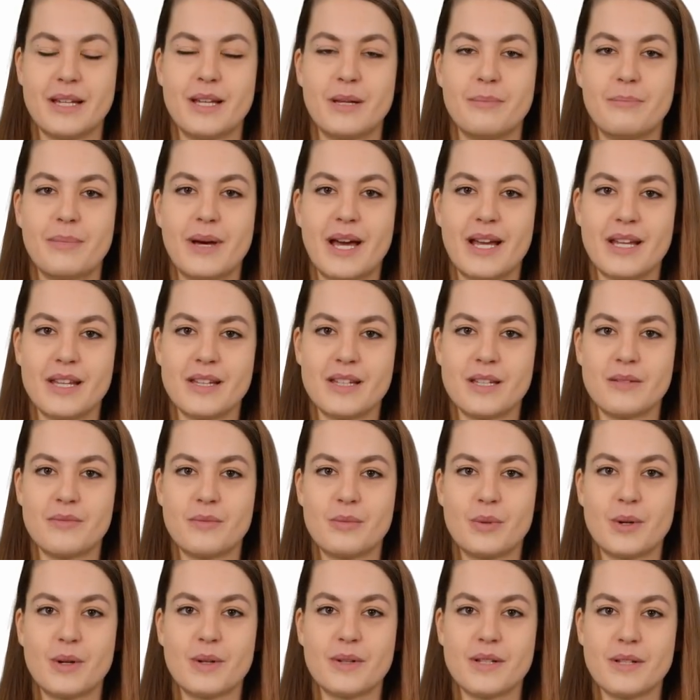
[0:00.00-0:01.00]
competitive
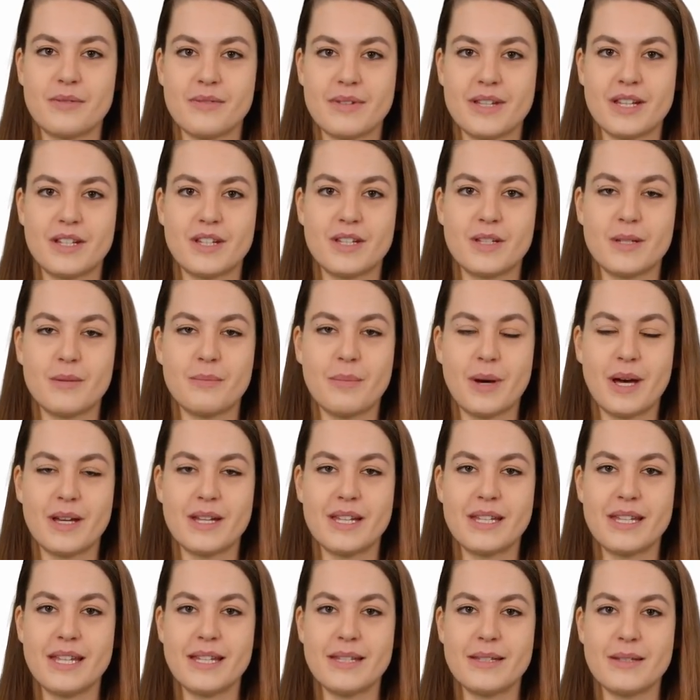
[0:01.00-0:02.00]
world of digital
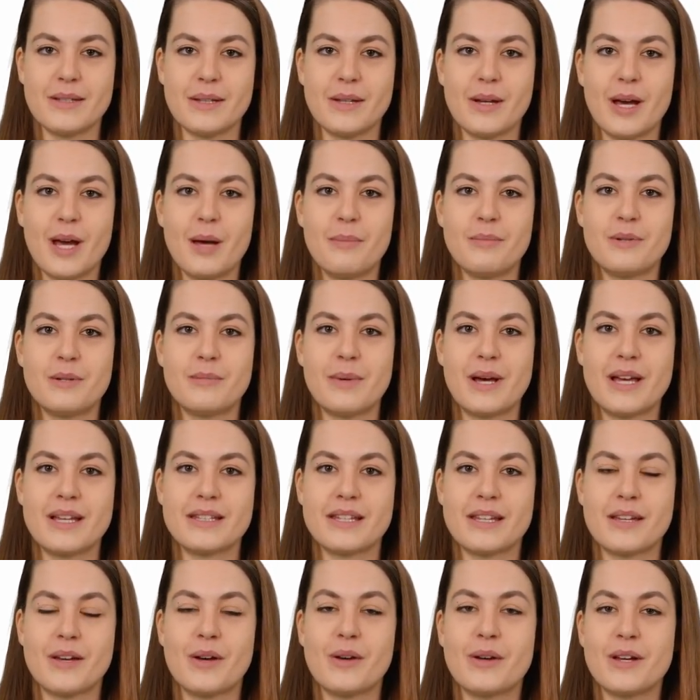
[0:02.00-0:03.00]
marketing,
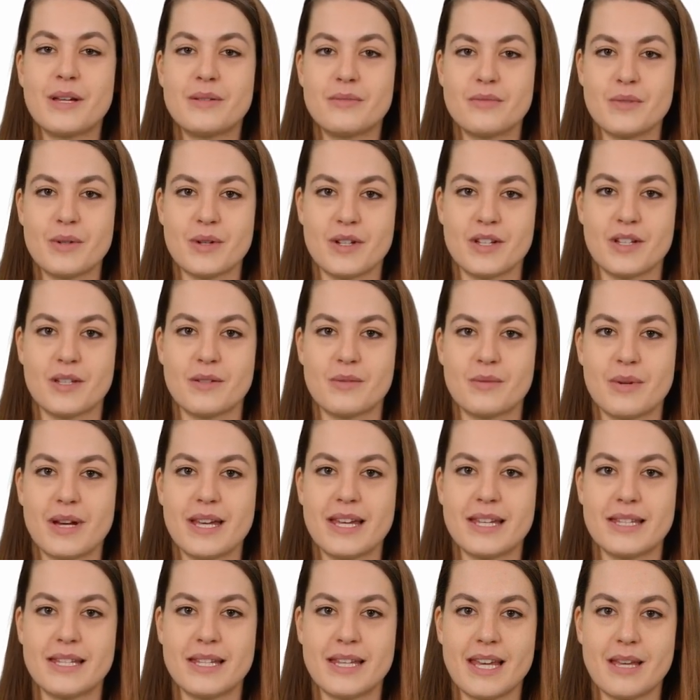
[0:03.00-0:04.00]
optimizing your conversion
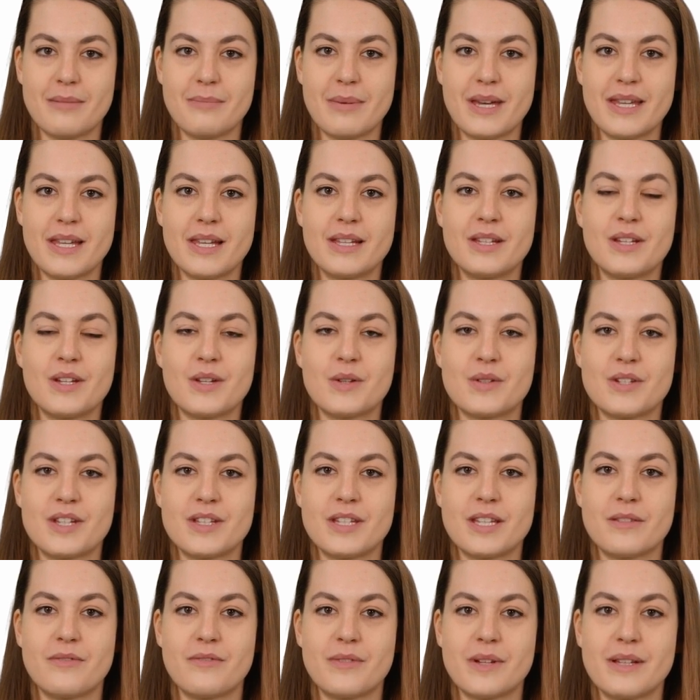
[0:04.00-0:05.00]
rate can make a huge
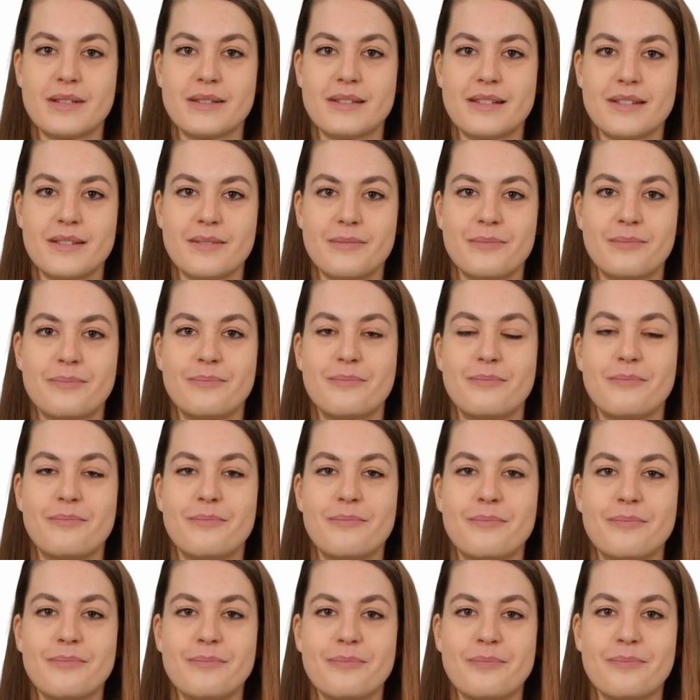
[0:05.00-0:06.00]
difference.
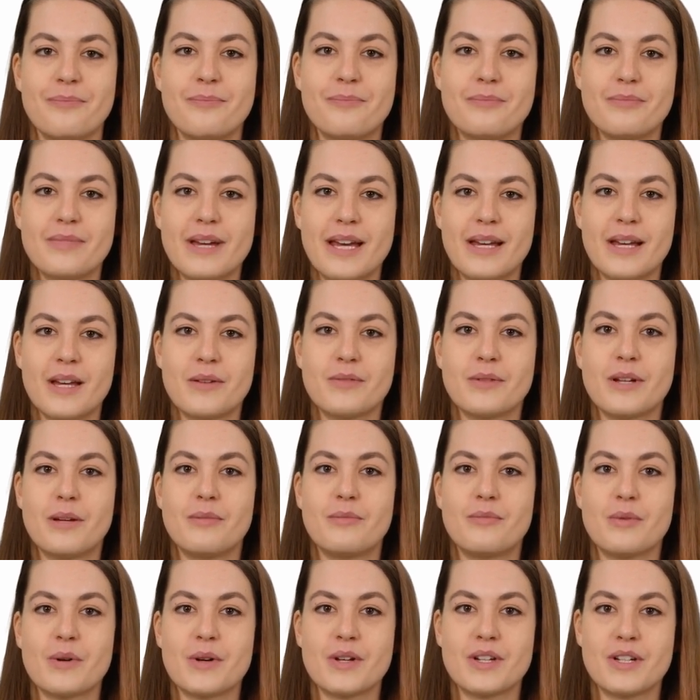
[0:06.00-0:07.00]
Think of
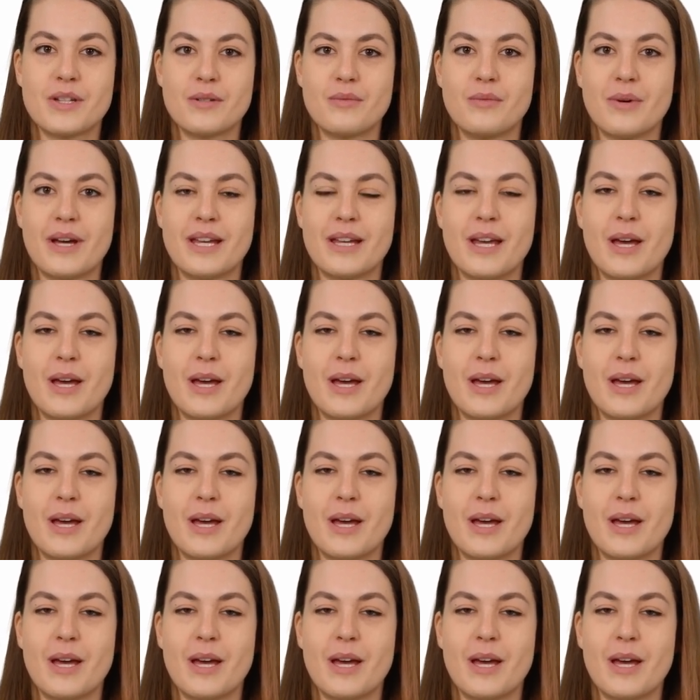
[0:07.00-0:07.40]
conversion rate